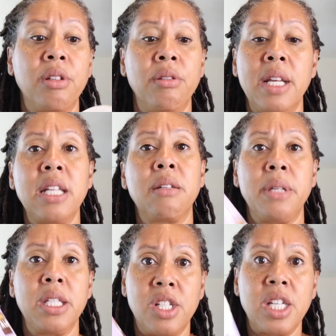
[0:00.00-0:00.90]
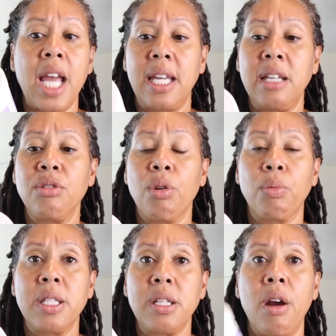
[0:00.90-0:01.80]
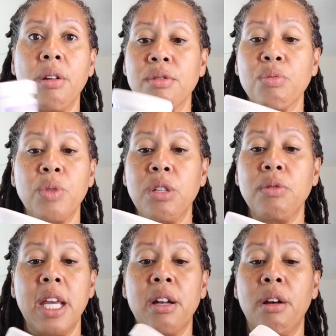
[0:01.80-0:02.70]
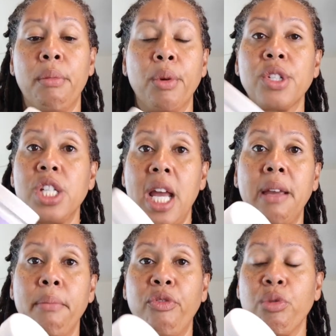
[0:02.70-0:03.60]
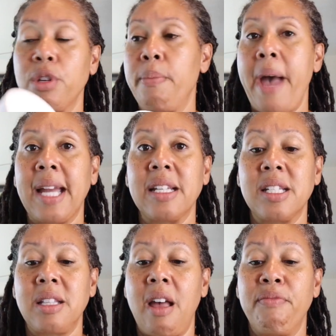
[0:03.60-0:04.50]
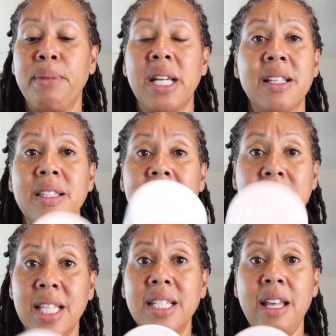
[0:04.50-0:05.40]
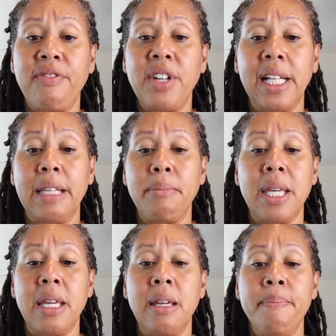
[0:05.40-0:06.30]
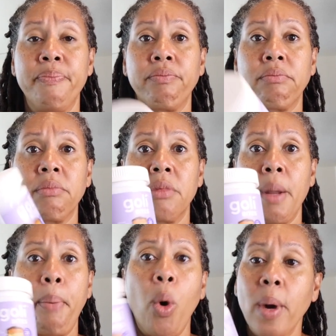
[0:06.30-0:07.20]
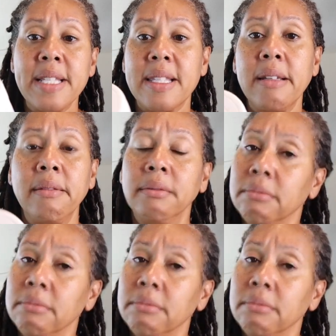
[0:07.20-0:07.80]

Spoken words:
You need to be checking your returns when you get them, or checking before you package stuff, because this could definitely be poison